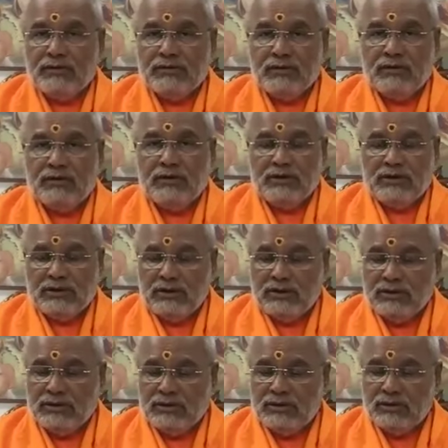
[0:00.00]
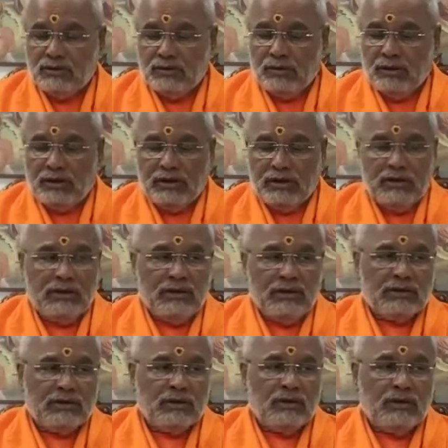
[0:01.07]
So, this is yoni
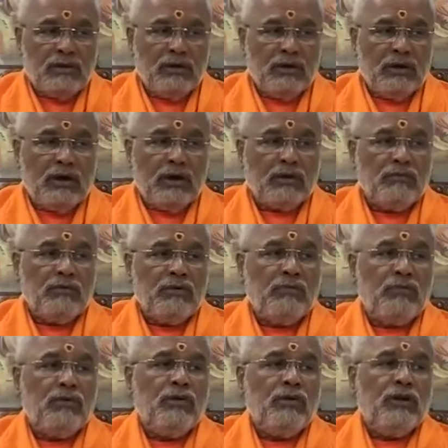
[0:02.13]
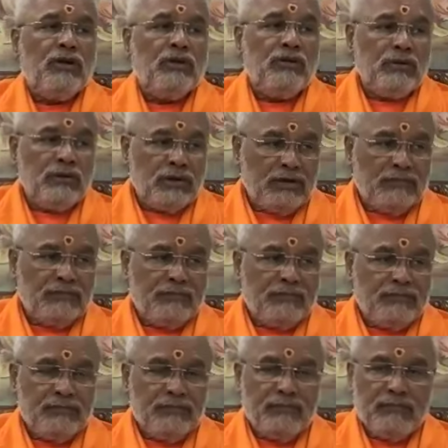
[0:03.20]
is called karma bhoga yoni.
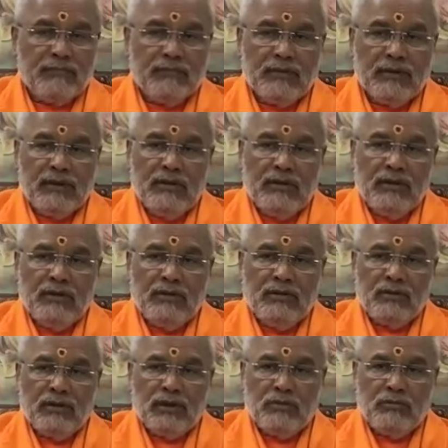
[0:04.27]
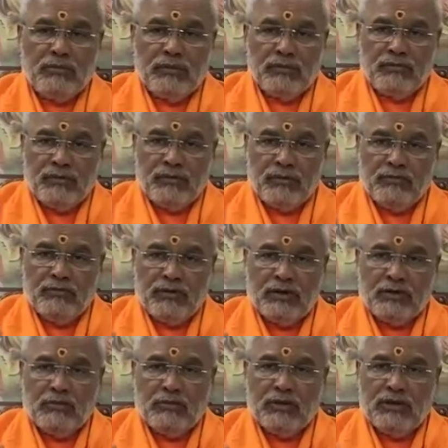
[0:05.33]
You can perform
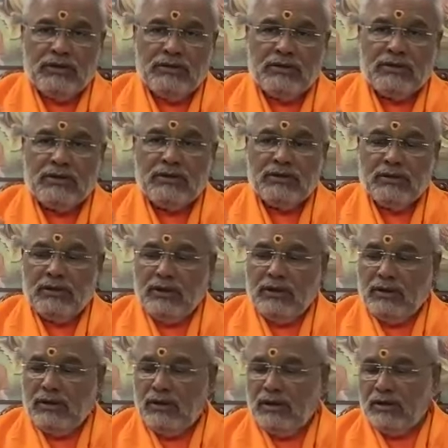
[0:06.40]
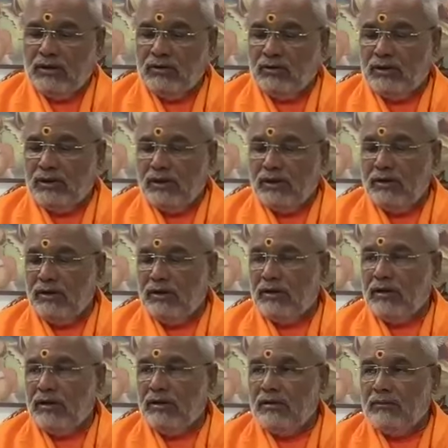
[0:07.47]
karmas and you can,
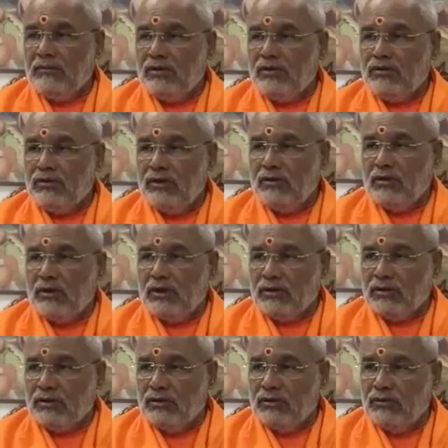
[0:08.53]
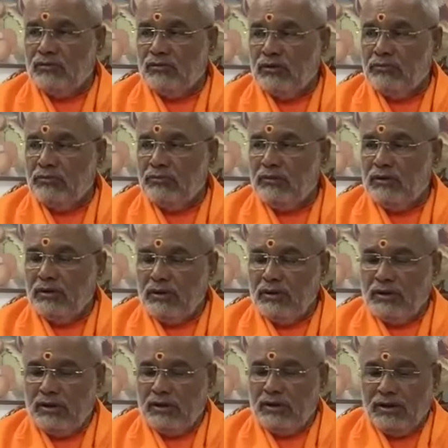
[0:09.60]
means you have kartrutvam
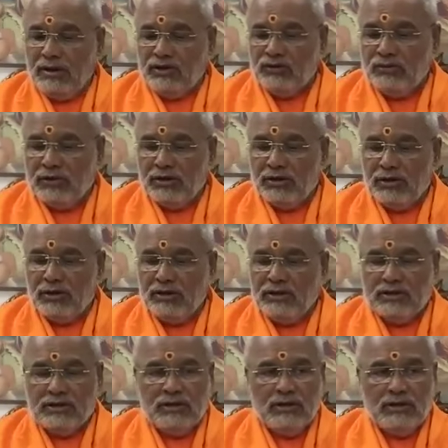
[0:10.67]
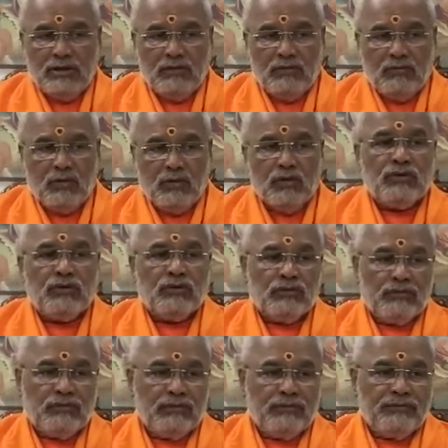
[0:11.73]
as well as
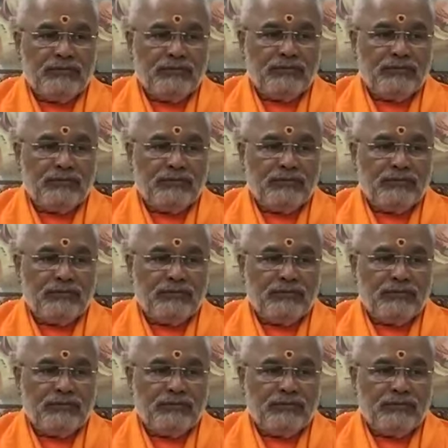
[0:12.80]
bhoktrutvam.